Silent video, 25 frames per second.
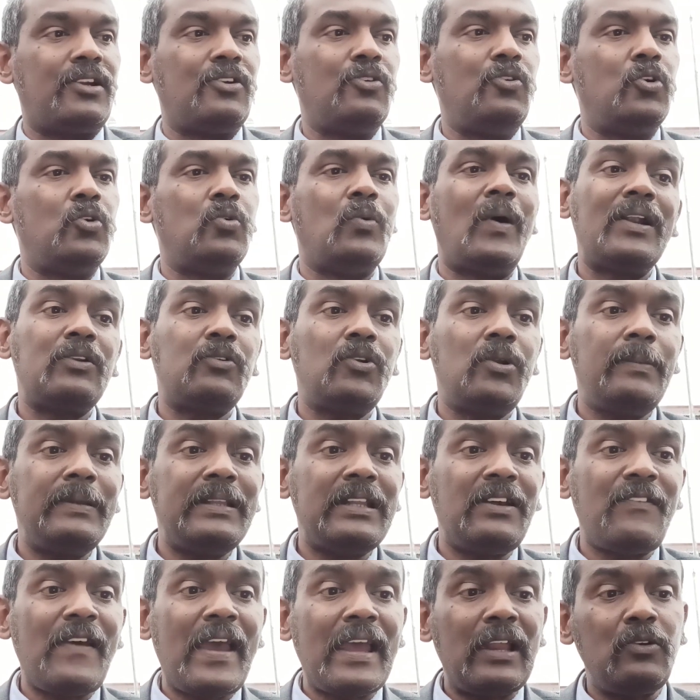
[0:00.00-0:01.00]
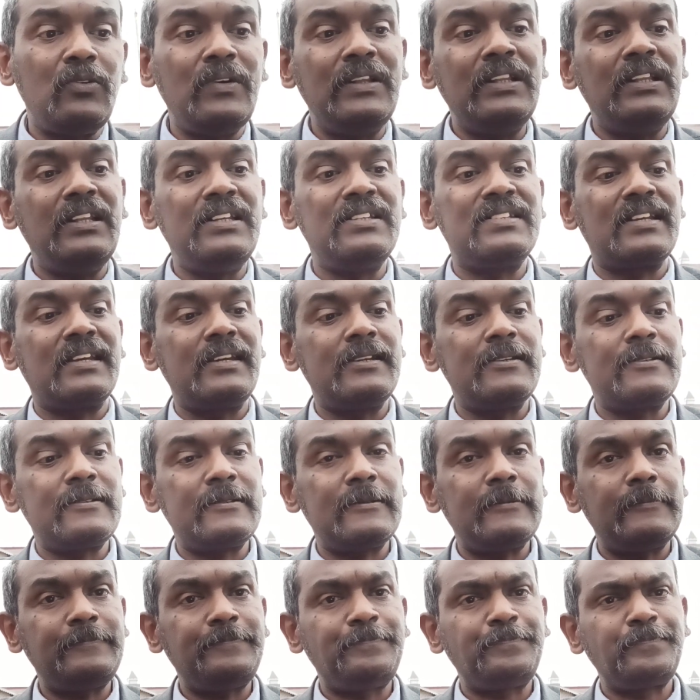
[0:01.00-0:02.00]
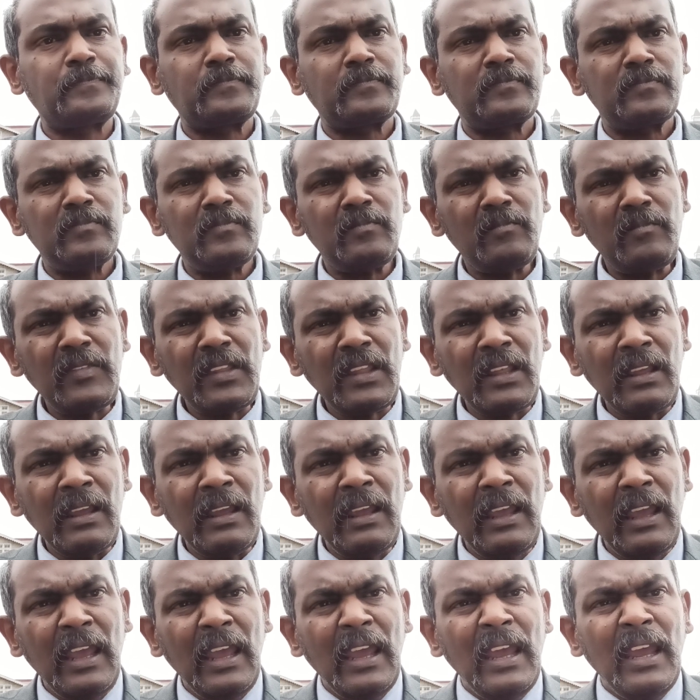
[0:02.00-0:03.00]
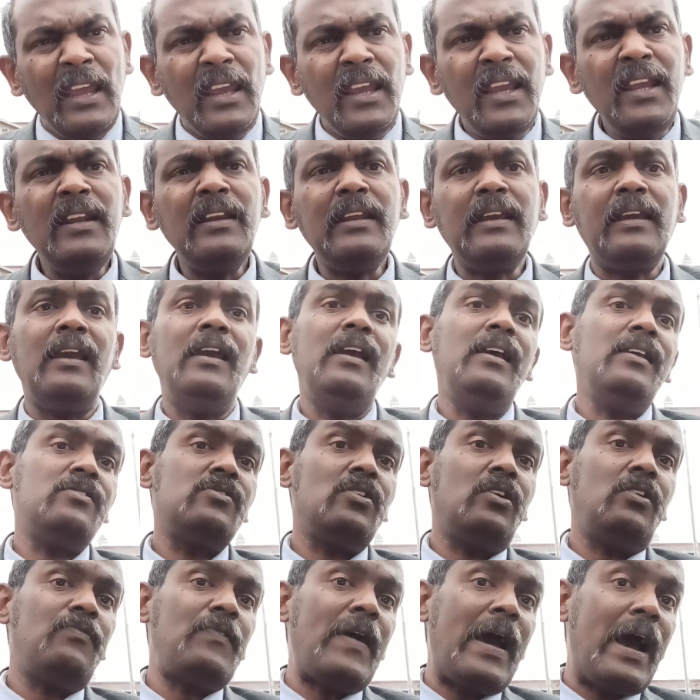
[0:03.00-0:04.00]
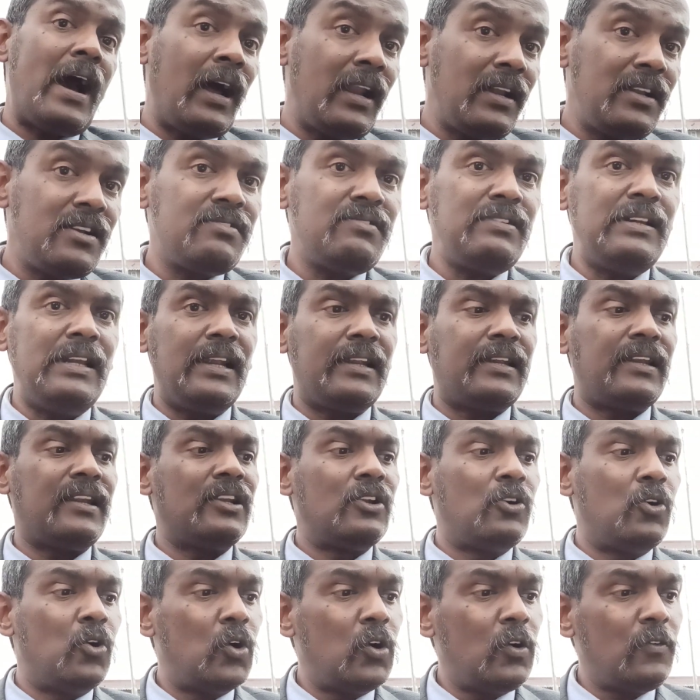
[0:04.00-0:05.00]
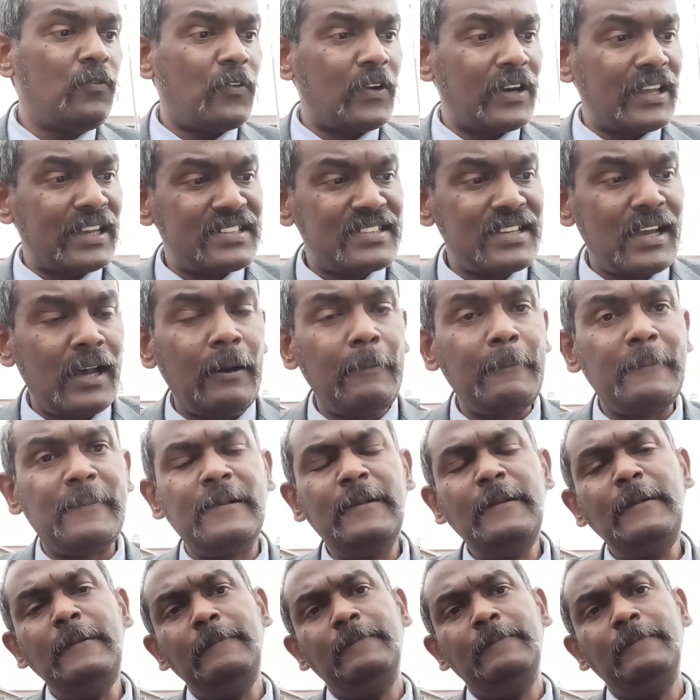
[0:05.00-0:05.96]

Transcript: what will be the value in this case? In case of unrelated good, for example,